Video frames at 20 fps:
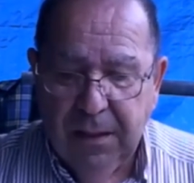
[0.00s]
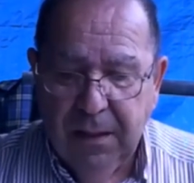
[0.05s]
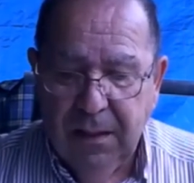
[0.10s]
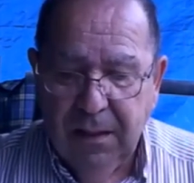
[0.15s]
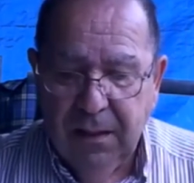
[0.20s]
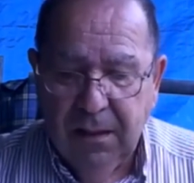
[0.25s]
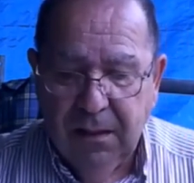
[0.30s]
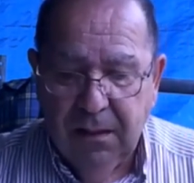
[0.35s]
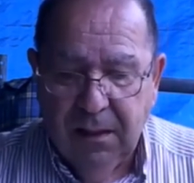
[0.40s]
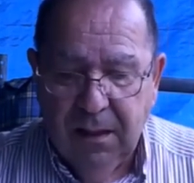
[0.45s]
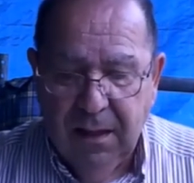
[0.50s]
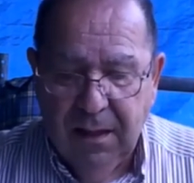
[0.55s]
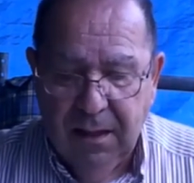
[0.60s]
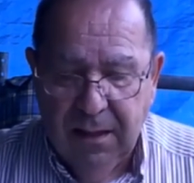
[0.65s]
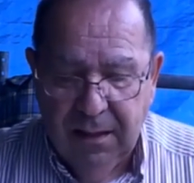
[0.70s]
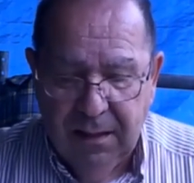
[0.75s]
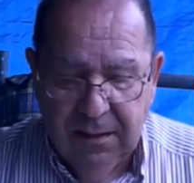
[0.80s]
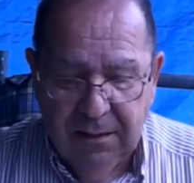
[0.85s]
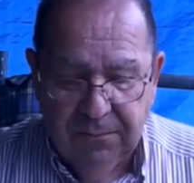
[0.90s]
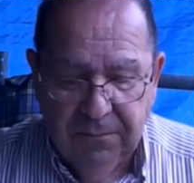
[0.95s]

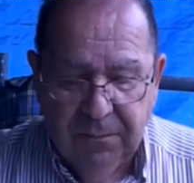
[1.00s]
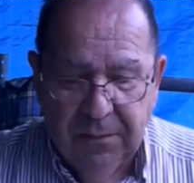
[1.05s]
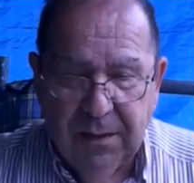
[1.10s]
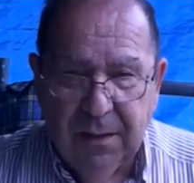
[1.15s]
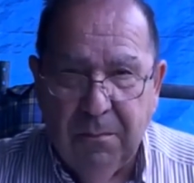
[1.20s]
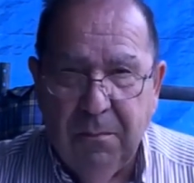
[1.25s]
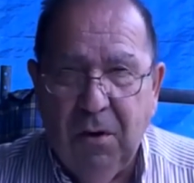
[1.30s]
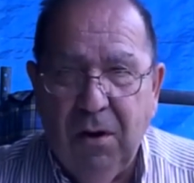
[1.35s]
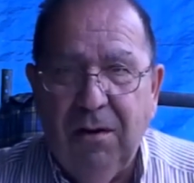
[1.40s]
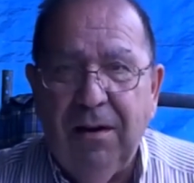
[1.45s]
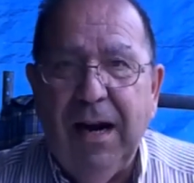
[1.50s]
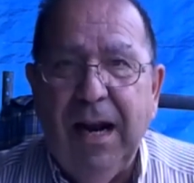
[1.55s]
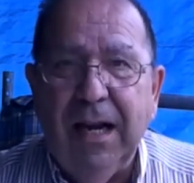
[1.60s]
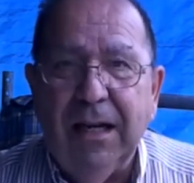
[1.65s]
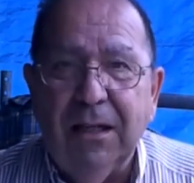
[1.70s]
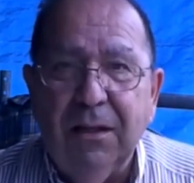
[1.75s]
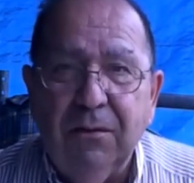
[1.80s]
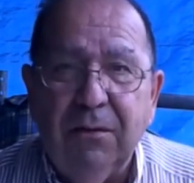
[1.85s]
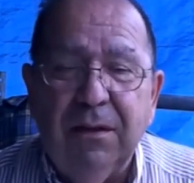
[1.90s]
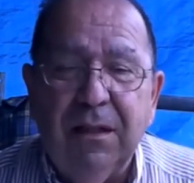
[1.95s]
The more
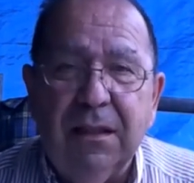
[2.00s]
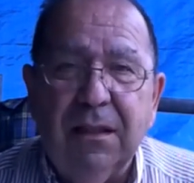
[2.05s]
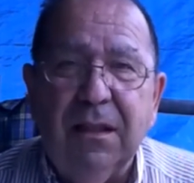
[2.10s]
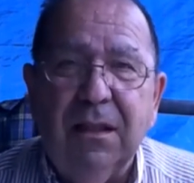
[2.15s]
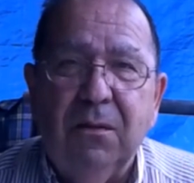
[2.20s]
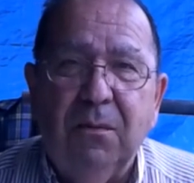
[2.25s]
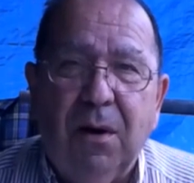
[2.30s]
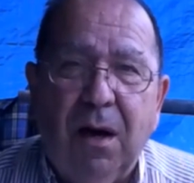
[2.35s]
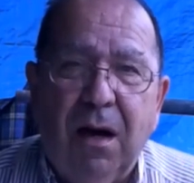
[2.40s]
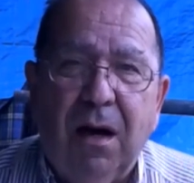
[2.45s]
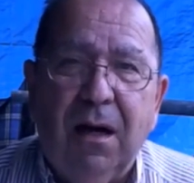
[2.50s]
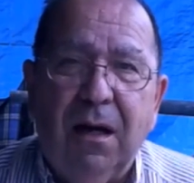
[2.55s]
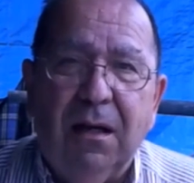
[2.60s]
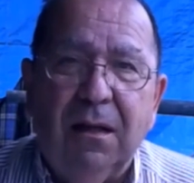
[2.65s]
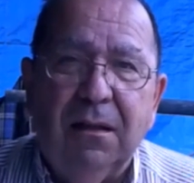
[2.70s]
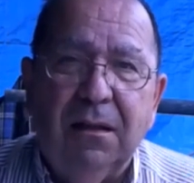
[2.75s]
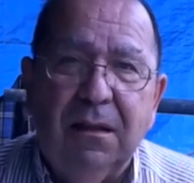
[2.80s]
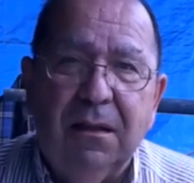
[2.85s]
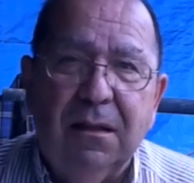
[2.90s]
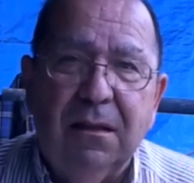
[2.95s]
accurate you are
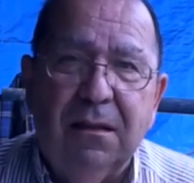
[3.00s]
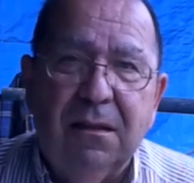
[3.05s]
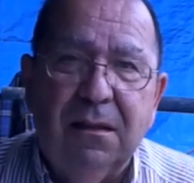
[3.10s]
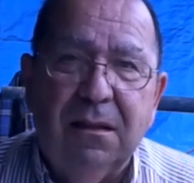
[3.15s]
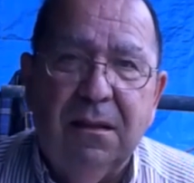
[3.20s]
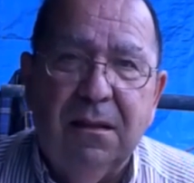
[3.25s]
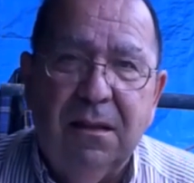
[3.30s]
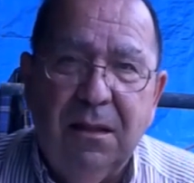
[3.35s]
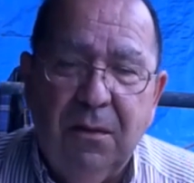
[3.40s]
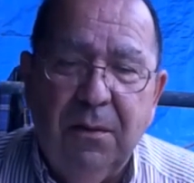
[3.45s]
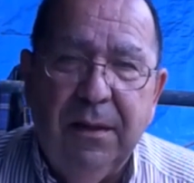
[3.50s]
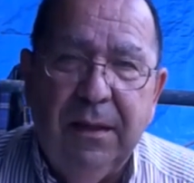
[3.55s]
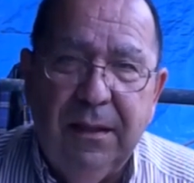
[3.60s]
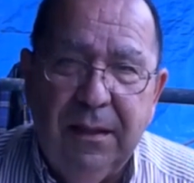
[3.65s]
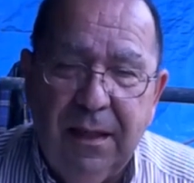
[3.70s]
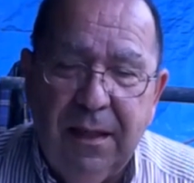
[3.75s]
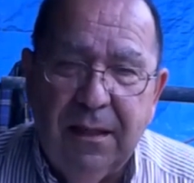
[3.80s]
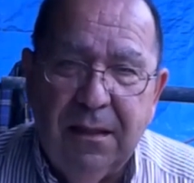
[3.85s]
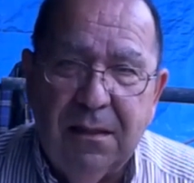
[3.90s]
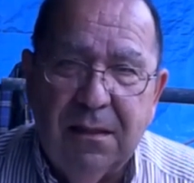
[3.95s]
doing
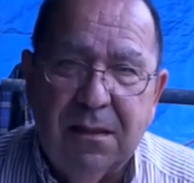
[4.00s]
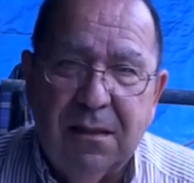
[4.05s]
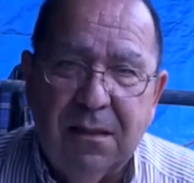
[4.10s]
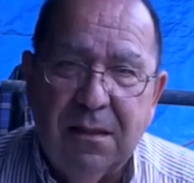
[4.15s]
this,